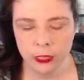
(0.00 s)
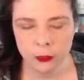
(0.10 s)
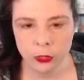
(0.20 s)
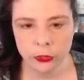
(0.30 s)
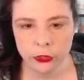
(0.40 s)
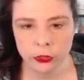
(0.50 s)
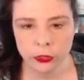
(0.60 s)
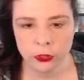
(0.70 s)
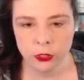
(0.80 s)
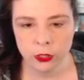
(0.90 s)

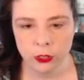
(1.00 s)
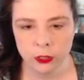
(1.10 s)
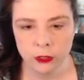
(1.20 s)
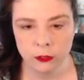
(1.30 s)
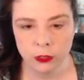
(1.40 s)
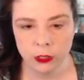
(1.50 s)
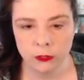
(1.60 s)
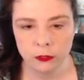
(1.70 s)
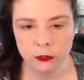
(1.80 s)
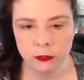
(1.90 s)
Cadwell's
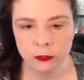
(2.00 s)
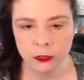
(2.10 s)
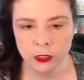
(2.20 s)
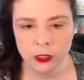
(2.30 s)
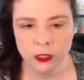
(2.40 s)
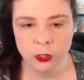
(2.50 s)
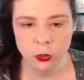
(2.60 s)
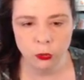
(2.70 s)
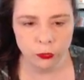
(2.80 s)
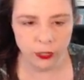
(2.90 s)
because uh, it's
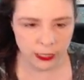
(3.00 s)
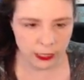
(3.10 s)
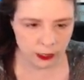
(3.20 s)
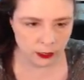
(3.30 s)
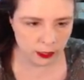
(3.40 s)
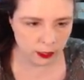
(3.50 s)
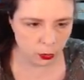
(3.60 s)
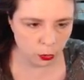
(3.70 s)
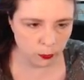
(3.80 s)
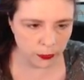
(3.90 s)
goofy and it's got
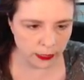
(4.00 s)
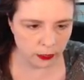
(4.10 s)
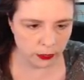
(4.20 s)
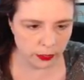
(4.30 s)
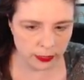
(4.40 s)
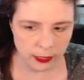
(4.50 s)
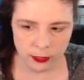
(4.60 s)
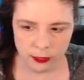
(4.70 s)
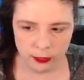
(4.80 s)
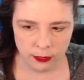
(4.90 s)
soup ladles. See,
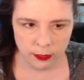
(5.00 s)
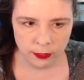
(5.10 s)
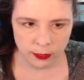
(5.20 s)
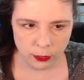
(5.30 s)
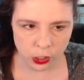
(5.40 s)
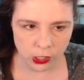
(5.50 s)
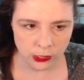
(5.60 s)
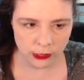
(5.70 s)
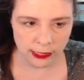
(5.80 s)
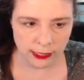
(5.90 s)

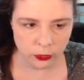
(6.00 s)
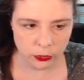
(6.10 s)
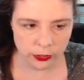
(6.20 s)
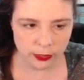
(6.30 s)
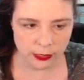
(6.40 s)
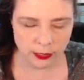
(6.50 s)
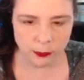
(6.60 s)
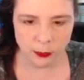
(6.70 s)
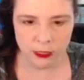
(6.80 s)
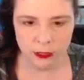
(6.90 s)
giant ladles
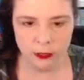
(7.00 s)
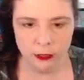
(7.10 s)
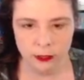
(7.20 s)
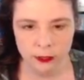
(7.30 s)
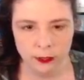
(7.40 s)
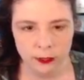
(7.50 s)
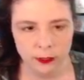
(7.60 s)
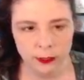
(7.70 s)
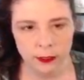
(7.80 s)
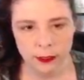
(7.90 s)
as my.
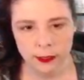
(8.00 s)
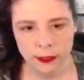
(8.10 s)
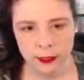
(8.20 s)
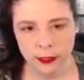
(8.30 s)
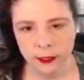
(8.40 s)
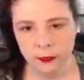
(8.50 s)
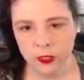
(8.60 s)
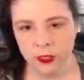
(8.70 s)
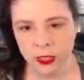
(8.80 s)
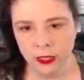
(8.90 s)
If
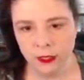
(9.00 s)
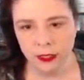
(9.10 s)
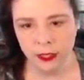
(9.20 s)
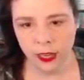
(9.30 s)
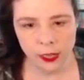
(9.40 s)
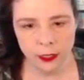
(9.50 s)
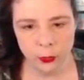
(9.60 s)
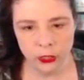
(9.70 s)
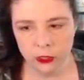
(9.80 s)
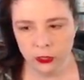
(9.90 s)
there's anything that
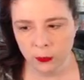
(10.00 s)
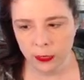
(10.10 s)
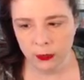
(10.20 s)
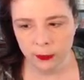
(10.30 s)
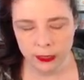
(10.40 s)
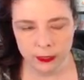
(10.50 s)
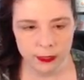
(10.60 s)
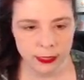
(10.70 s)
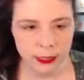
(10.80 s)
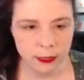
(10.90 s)
anyone knows about me
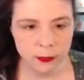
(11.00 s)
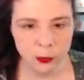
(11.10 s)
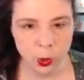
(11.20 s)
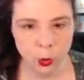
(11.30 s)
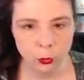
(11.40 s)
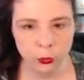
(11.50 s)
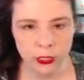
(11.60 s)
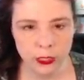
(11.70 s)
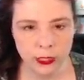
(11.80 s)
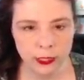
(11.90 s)
is that I am
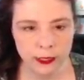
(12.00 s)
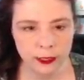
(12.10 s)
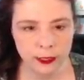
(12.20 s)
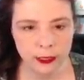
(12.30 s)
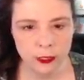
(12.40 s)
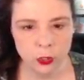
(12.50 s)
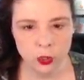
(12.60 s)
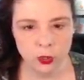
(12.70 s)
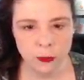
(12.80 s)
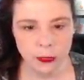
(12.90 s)
goofy and I enjoy